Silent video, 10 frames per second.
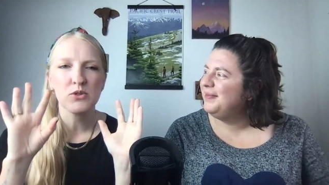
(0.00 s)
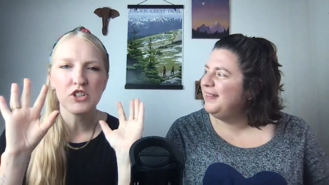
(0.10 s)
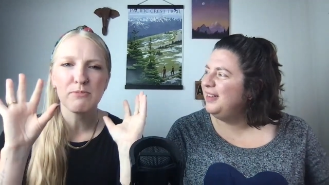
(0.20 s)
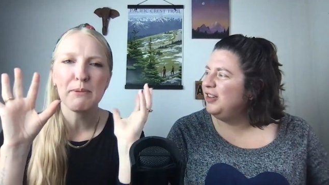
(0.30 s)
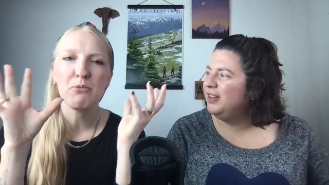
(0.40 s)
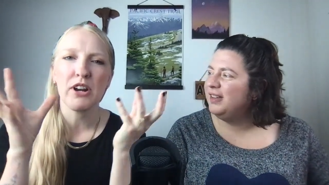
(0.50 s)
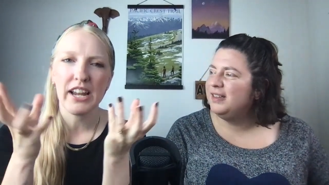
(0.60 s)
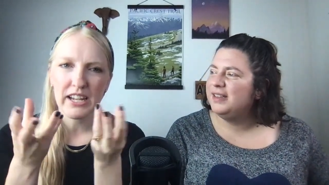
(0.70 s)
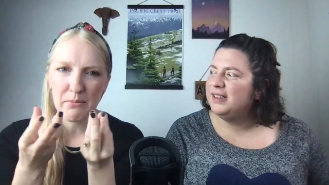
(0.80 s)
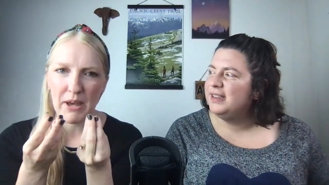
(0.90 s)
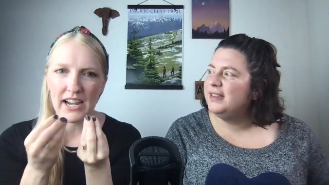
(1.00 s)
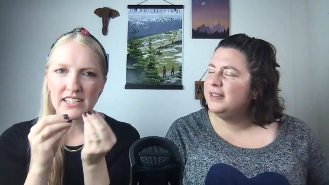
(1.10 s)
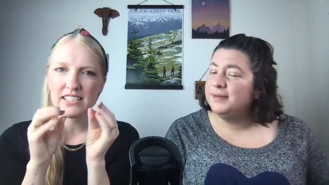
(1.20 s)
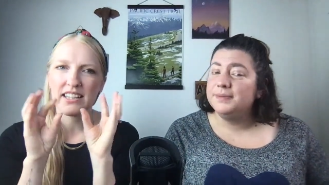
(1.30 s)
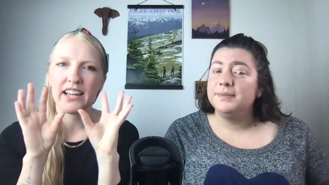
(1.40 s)
Speaker 1: would just be bringing it
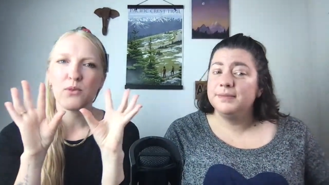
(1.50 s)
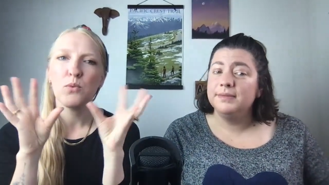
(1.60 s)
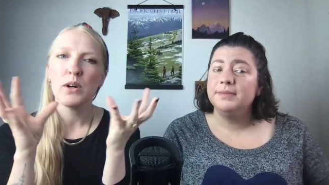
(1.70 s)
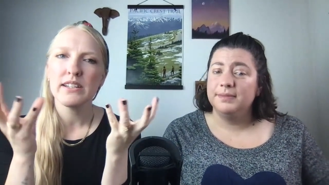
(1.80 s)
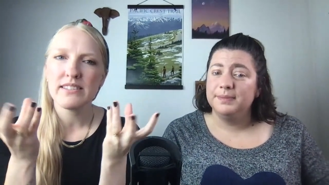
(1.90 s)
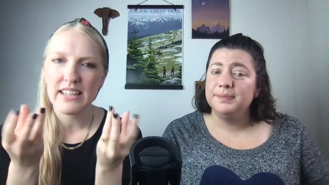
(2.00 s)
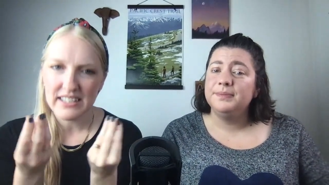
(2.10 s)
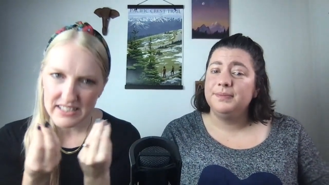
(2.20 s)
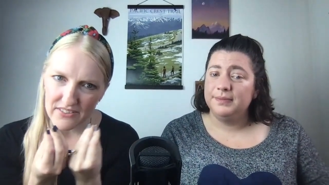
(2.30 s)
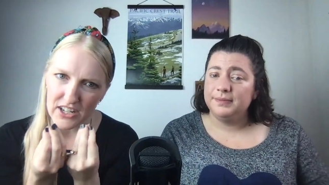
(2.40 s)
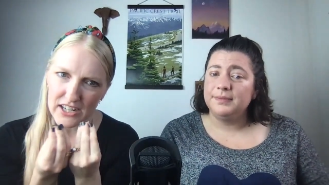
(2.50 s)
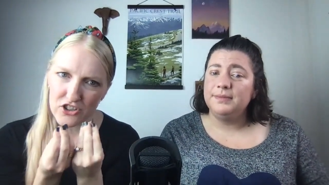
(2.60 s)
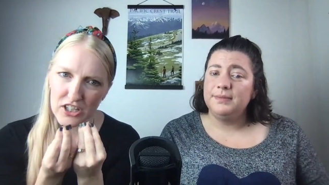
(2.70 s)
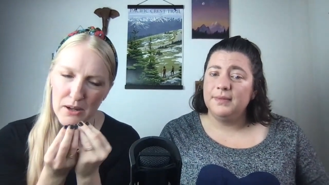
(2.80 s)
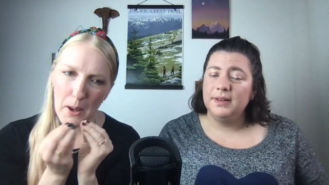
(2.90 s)
back to like, what is Thanksgiving
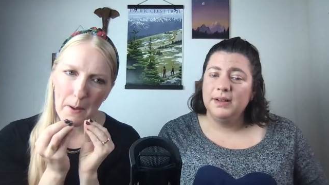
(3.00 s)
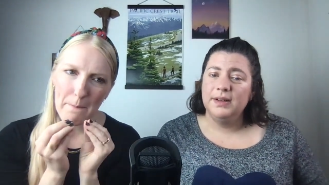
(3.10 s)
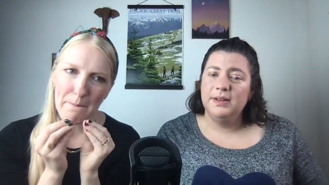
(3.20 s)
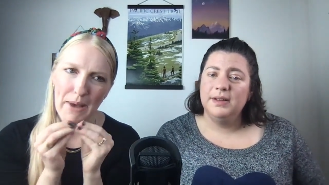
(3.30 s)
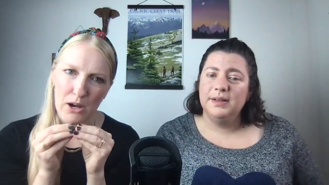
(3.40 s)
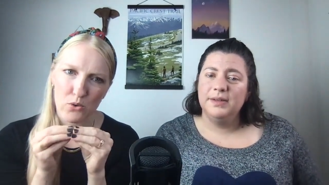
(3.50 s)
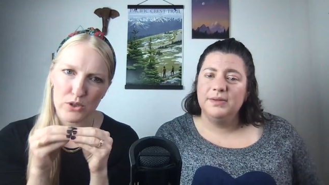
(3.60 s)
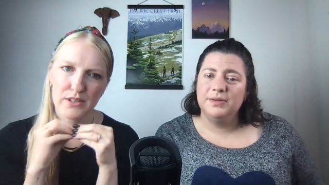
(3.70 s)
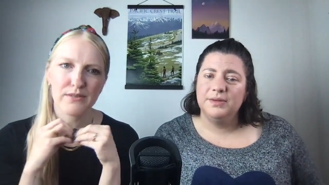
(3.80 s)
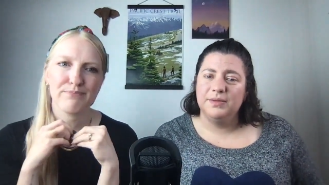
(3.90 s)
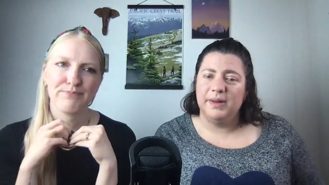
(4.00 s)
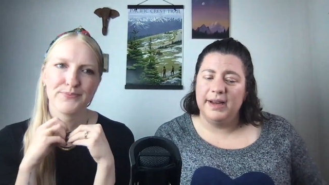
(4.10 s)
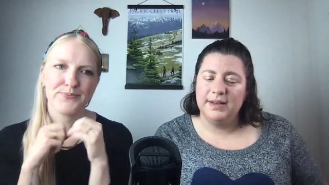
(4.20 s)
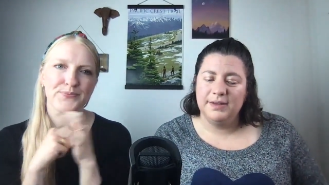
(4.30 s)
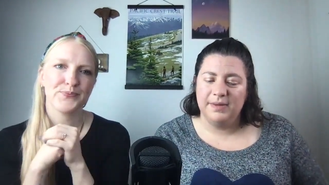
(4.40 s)
actually about?
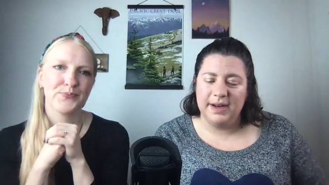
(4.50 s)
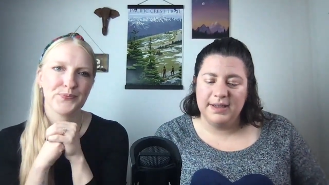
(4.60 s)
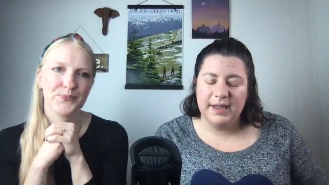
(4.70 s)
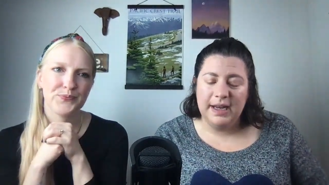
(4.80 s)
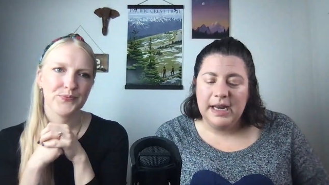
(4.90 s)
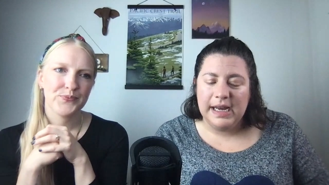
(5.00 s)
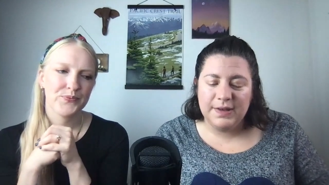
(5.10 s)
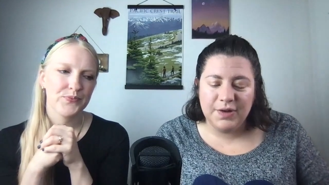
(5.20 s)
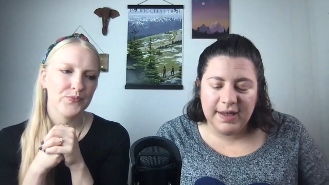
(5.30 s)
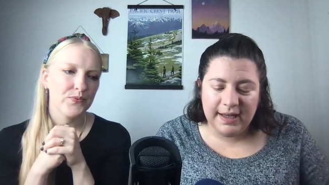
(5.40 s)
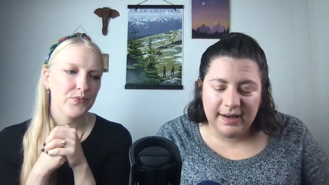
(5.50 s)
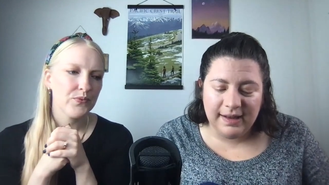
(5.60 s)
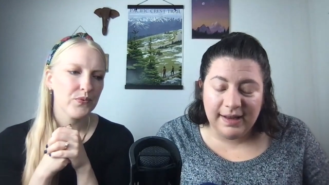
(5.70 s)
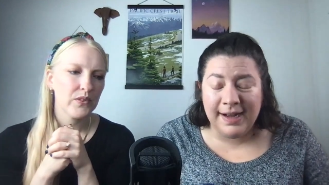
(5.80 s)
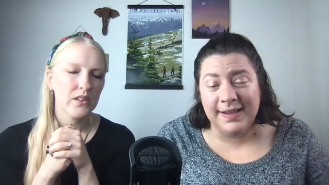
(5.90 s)
Right.
Speaker 2: And so
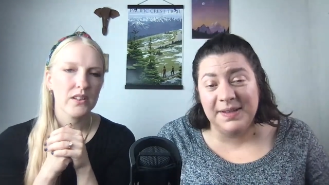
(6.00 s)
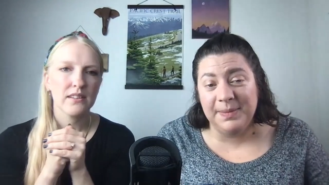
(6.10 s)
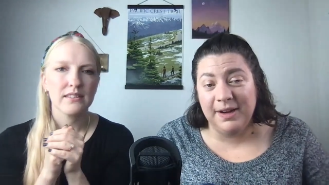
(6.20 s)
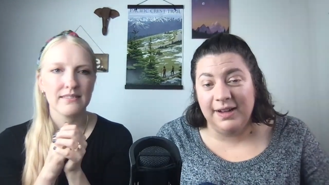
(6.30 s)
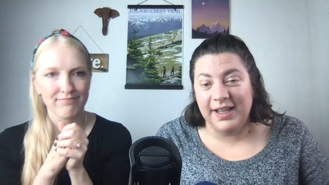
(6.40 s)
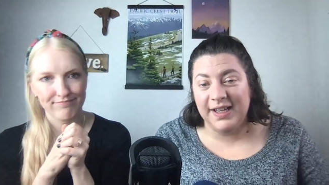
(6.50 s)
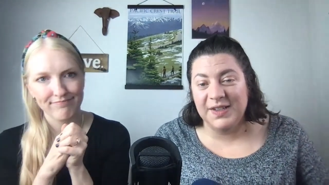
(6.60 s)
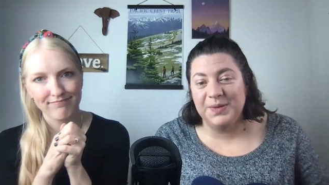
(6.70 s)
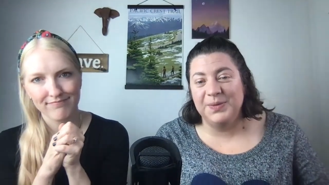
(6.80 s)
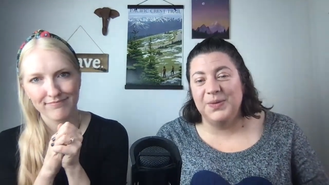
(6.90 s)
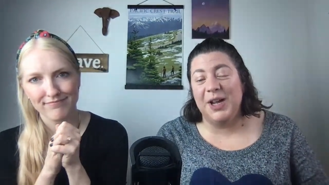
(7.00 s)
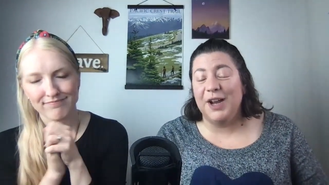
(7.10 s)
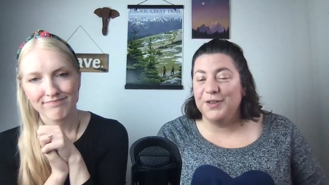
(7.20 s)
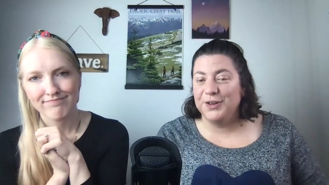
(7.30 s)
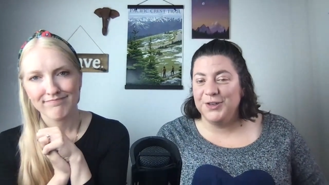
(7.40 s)
then last but not least, we
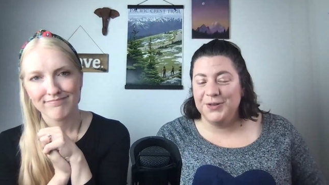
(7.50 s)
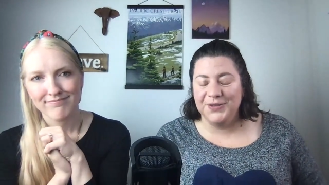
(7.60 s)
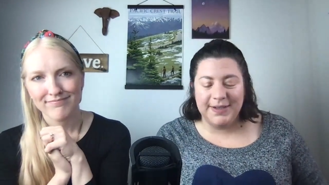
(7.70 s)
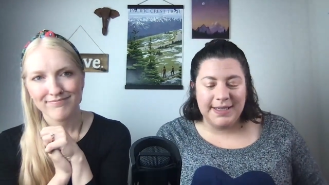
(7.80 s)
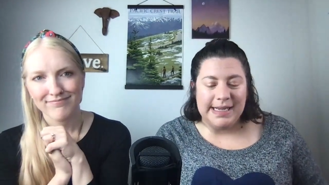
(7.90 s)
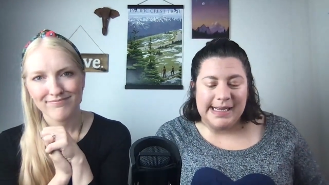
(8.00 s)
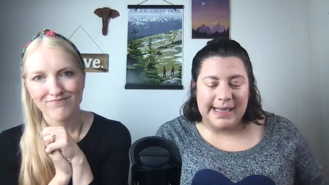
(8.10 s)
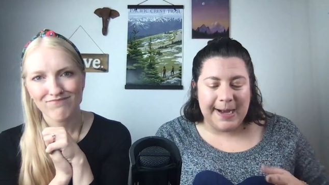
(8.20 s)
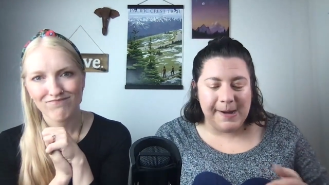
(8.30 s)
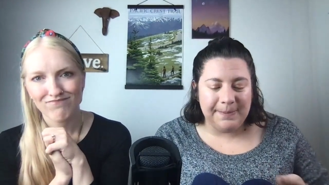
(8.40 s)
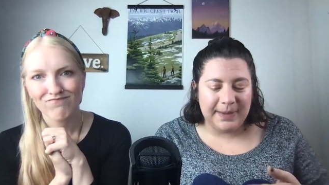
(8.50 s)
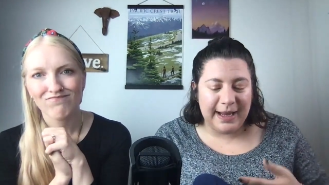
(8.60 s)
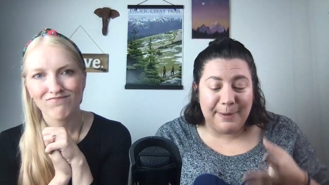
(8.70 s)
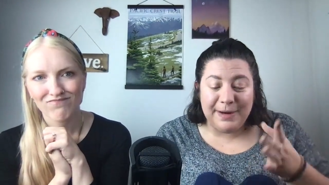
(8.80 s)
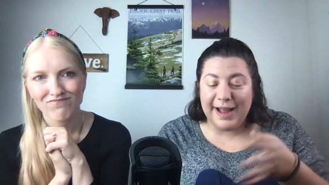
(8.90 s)
have our twos. And
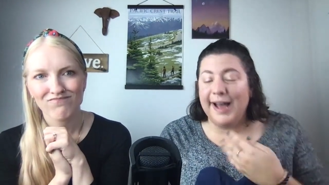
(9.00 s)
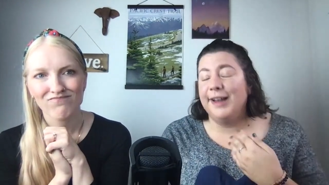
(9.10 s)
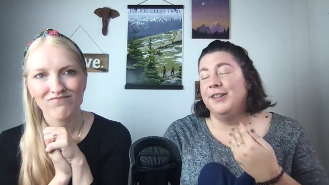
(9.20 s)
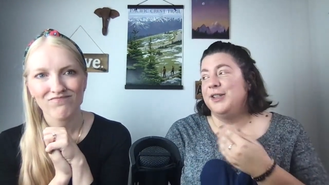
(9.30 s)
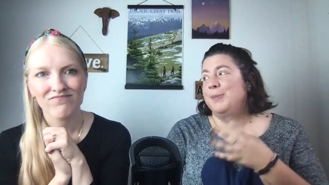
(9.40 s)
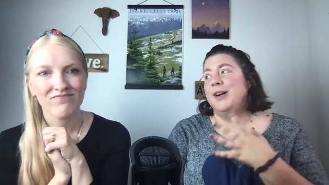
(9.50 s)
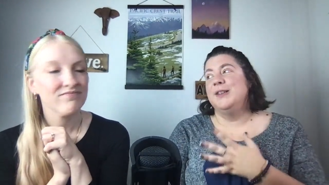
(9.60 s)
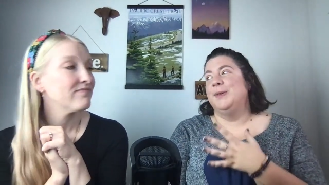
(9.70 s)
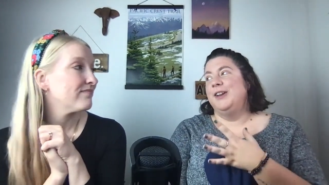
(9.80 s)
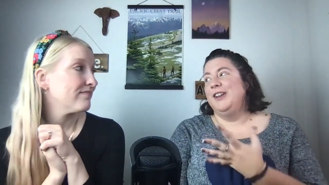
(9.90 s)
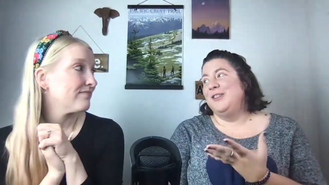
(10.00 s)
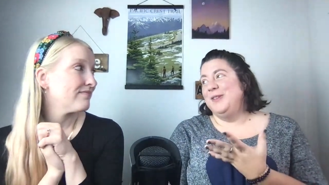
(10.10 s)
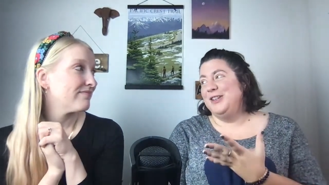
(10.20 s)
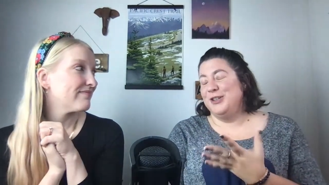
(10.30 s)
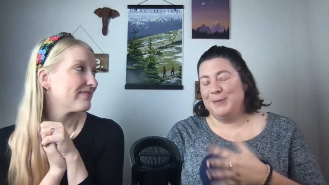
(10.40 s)
I'm going to add a surprise one on here that
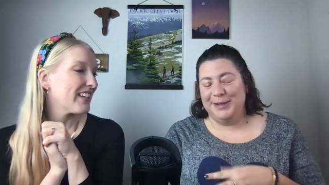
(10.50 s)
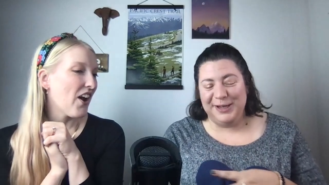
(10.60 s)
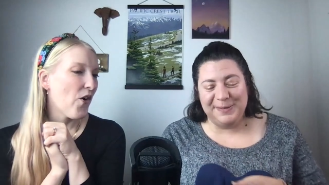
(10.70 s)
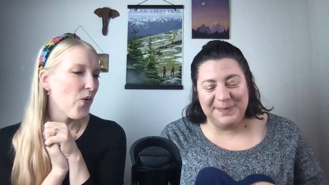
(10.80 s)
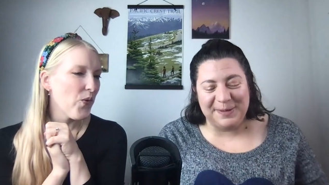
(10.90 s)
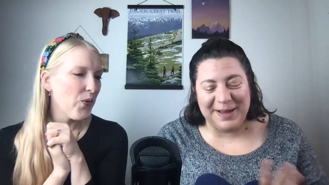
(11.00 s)
we didn't talk about yet. Ooh. I'm going